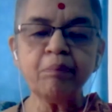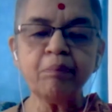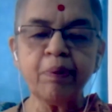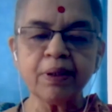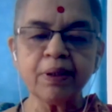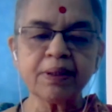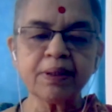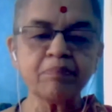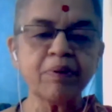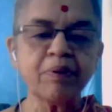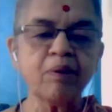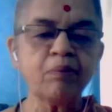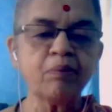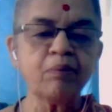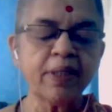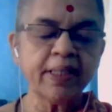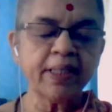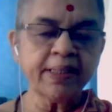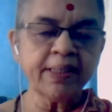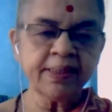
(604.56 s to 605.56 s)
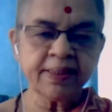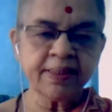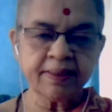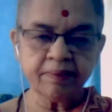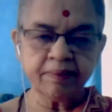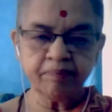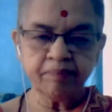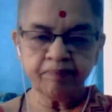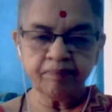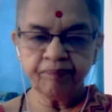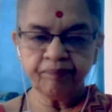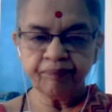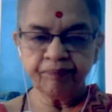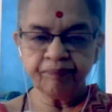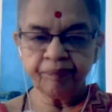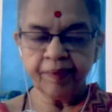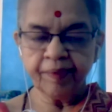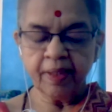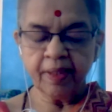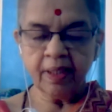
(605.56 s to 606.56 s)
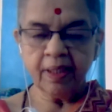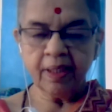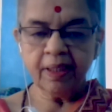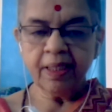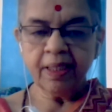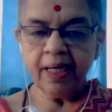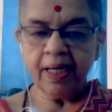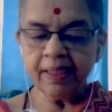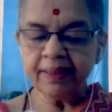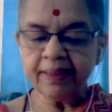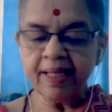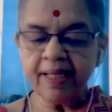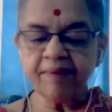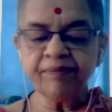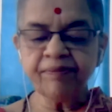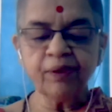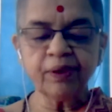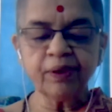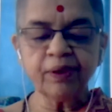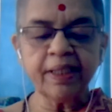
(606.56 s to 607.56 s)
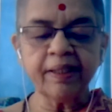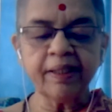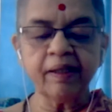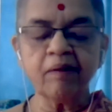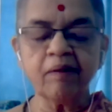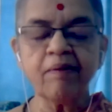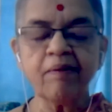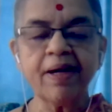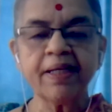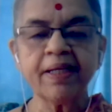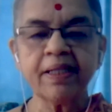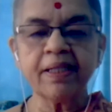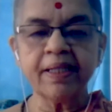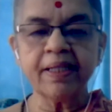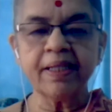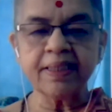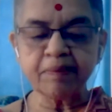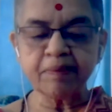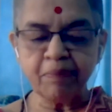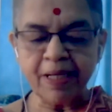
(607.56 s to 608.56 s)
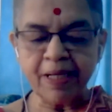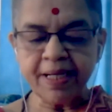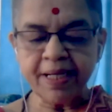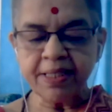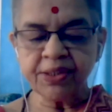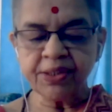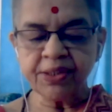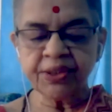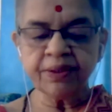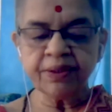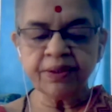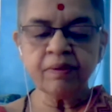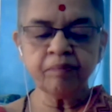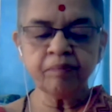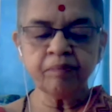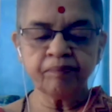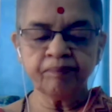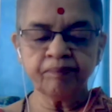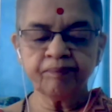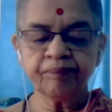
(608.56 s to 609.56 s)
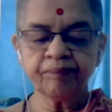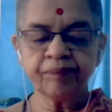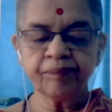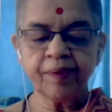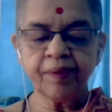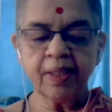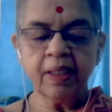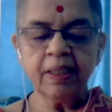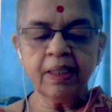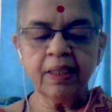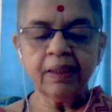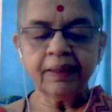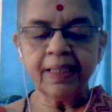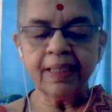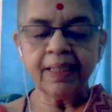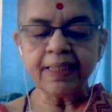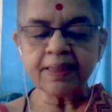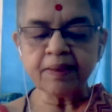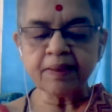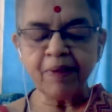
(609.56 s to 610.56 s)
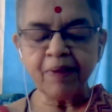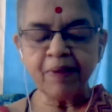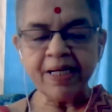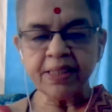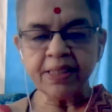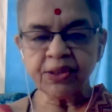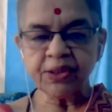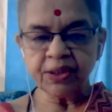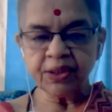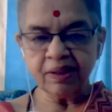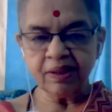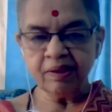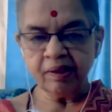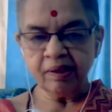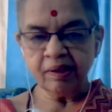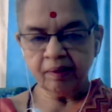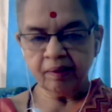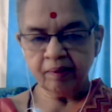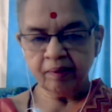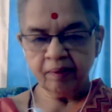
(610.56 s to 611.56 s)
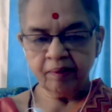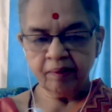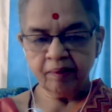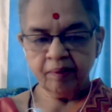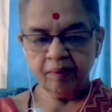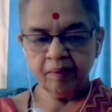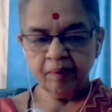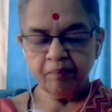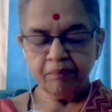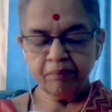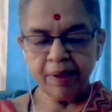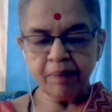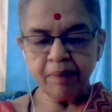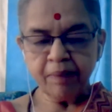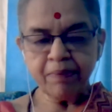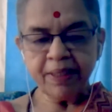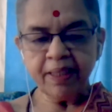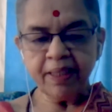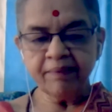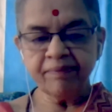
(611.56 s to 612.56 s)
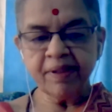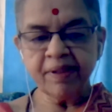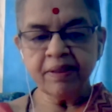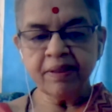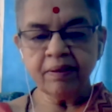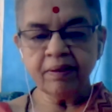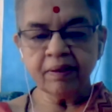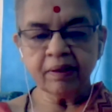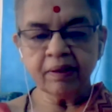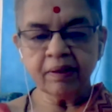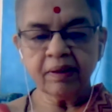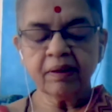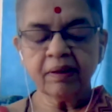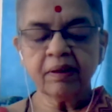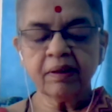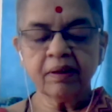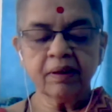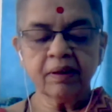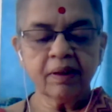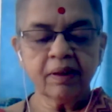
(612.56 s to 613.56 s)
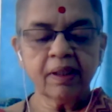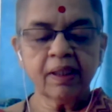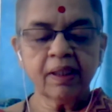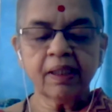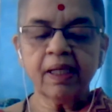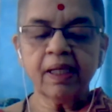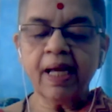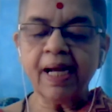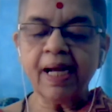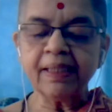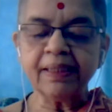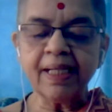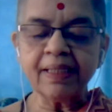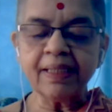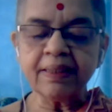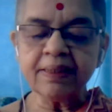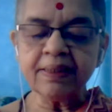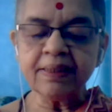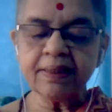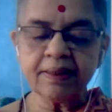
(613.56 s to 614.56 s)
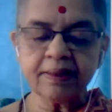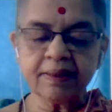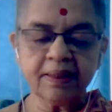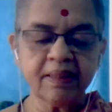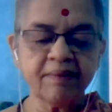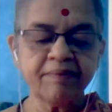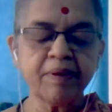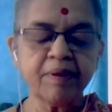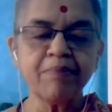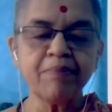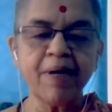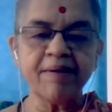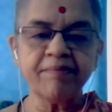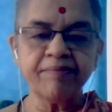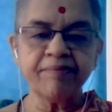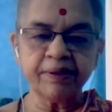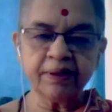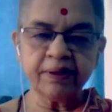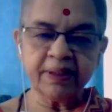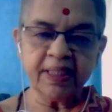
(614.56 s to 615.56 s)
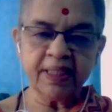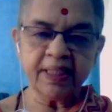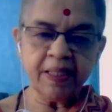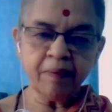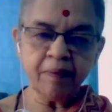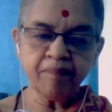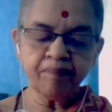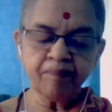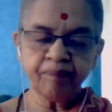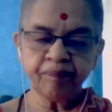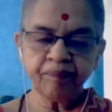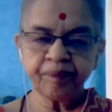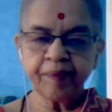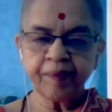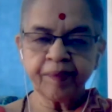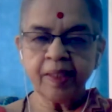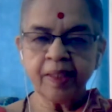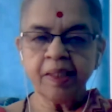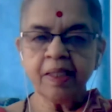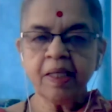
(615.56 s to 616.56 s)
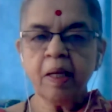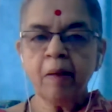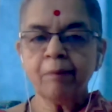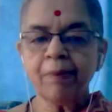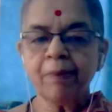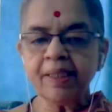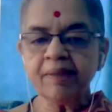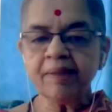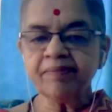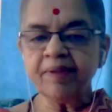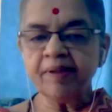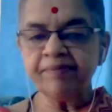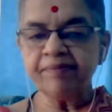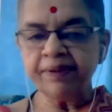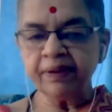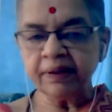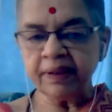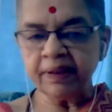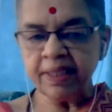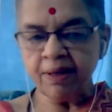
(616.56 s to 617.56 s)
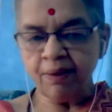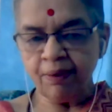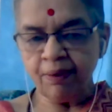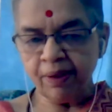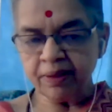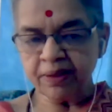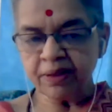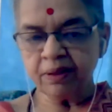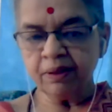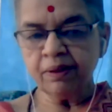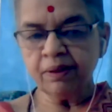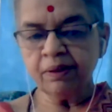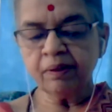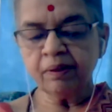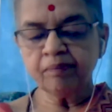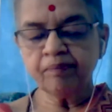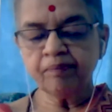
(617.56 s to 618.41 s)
possible words and therefore they require explanation. That explanation may be given and that is given by vritti. But if the vritti also